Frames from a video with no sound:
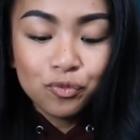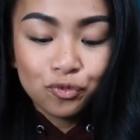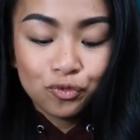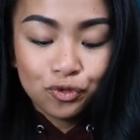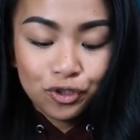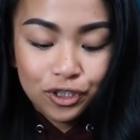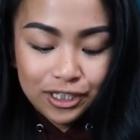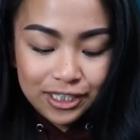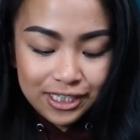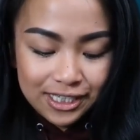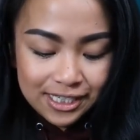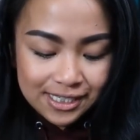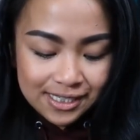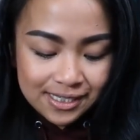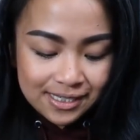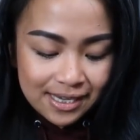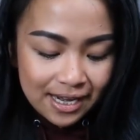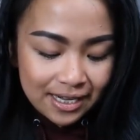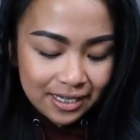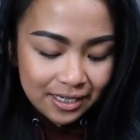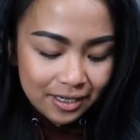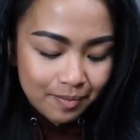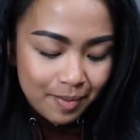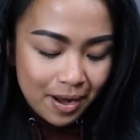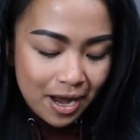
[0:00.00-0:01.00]
Really
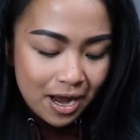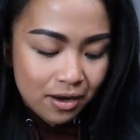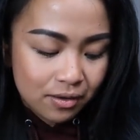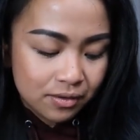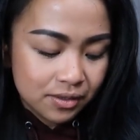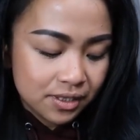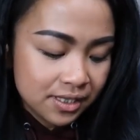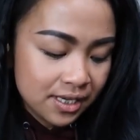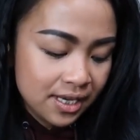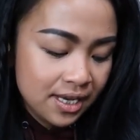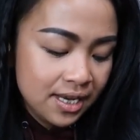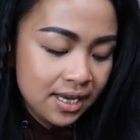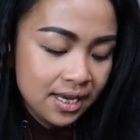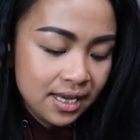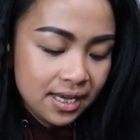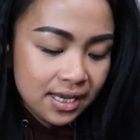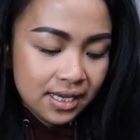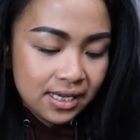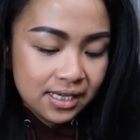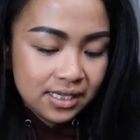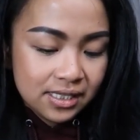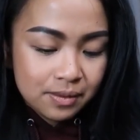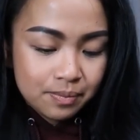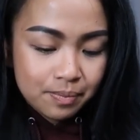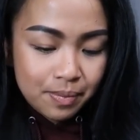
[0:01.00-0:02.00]
excited about
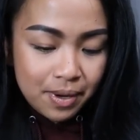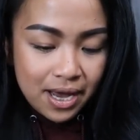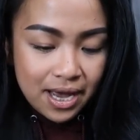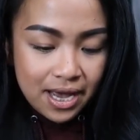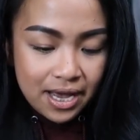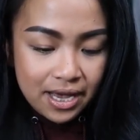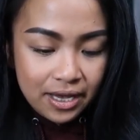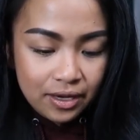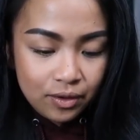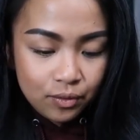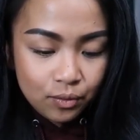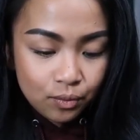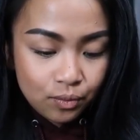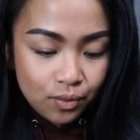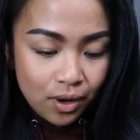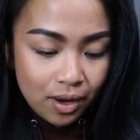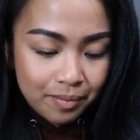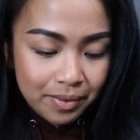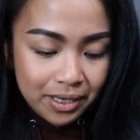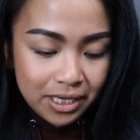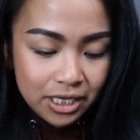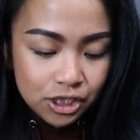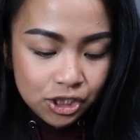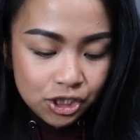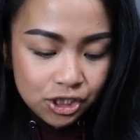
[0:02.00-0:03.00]
is by
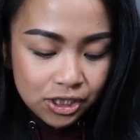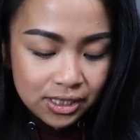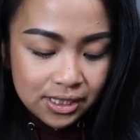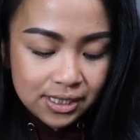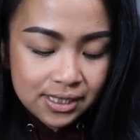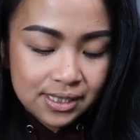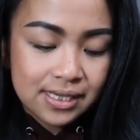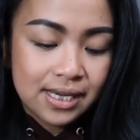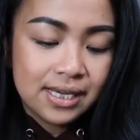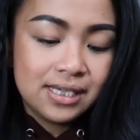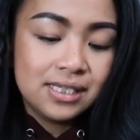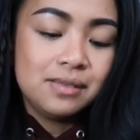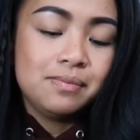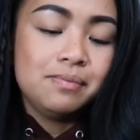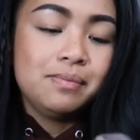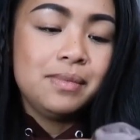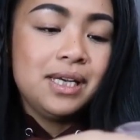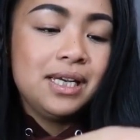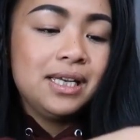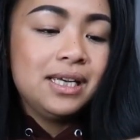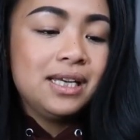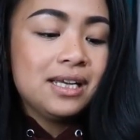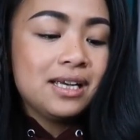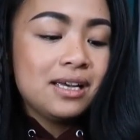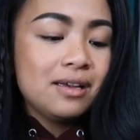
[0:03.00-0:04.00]
Rubbish in a size
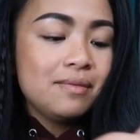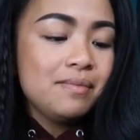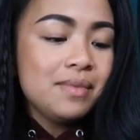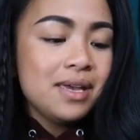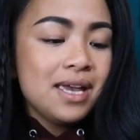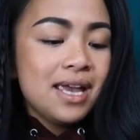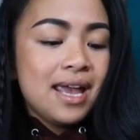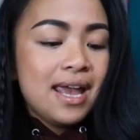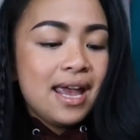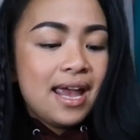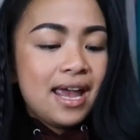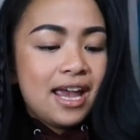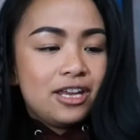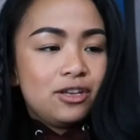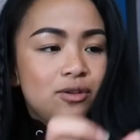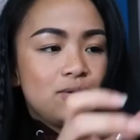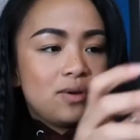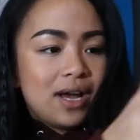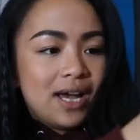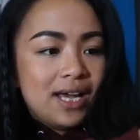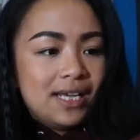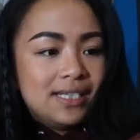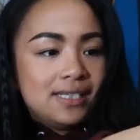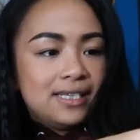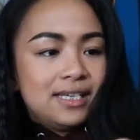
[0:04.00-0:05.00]
medium, and you
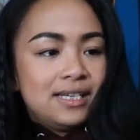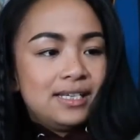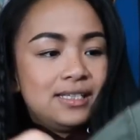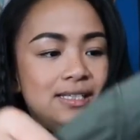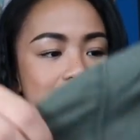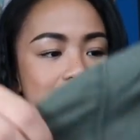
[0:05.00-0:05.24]
guys, it